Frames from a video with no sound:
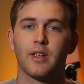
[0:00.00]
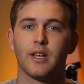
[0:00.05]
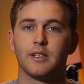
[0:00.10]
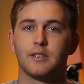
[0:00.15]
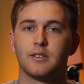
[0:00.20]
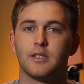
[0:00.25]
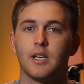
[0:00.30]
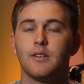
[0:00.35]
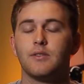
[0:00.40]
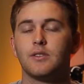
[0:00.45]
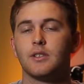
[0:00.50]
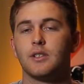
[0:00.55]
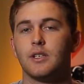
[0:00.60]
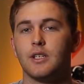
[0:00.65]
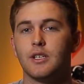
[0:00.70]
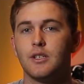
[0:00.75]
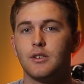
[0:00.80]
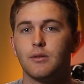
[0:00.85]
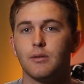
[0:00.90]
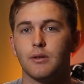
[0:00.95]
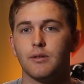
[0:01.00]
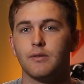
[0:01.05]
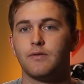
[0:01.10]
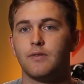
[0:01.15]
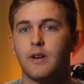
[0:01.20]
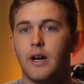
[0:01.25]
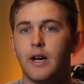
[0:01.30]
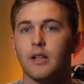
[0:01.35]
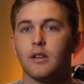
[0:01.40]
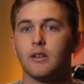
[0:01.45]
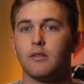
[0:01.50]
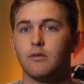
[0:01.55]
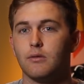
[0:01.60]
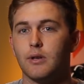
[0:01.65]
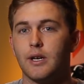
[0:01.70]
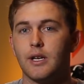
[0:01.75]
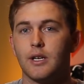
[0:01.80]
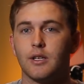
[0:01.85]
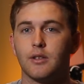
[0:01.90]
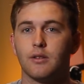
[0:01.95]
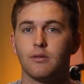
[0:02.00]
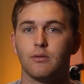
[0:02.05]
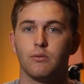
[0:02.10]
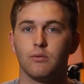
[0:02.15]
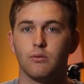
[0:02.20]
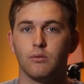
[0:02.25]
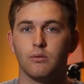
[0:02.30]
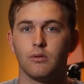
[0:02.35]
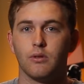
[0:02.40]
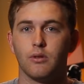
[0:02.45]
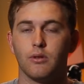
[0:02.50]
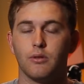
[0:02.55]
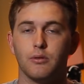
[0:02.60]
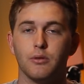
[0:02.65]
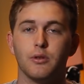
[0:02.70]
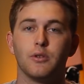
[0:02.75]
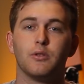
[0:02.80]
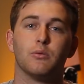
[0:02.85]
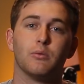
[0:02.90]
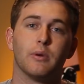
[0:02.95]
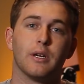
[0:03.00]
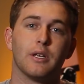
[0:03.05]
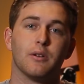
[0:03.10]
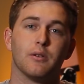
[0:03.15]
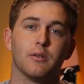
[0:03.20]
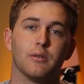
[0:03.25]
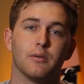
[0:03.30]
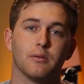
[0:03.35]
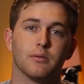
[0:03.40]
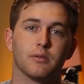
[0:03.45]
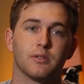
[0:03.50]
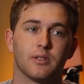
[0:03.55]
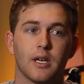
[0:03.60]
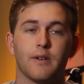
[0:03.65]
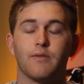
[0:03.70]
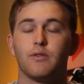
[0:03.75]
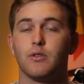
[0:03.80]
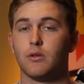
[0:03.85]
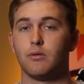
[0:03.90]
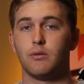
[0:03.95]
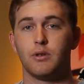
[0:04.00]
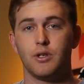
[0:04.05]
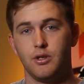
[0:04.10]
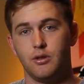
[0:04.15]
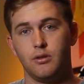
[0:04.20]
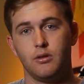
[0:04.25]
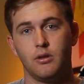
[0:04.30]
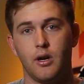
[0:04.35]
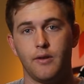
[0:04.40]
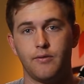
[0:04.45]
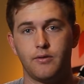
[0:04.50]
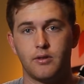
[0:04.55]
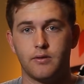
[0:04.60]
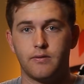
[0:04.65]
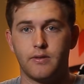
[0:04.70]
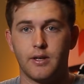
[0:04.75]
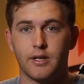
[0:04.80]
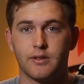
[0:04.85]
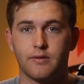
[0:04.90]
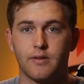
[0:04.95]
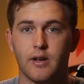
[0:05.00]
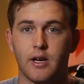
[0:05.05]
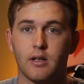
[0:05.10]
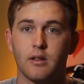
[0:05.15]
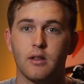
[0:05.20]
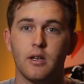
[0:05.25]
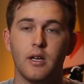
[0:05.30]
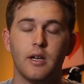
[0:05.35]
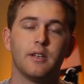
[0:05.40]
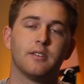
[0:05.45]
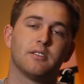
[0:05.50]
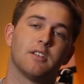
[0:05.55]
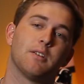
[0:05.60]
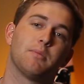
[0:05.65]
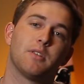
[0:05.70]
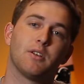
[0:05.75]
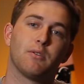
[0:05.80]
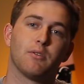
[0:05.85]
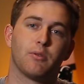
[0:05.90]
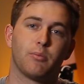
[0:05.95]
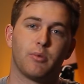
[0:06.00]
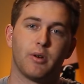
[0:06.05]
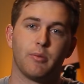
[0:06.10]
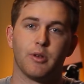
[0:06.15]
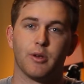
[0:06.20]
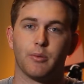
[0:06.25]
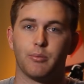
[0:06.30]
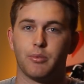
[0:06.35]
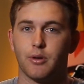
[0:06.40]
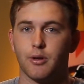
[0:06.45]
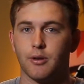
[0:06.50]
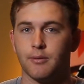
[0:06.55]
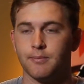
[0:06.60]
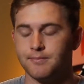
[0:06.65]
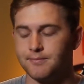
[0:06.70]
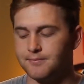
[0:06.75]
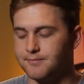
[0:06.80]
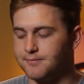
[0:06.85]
It saves it into a file right in the root where you save your original After Effects file. Same thing with Premiere Pro.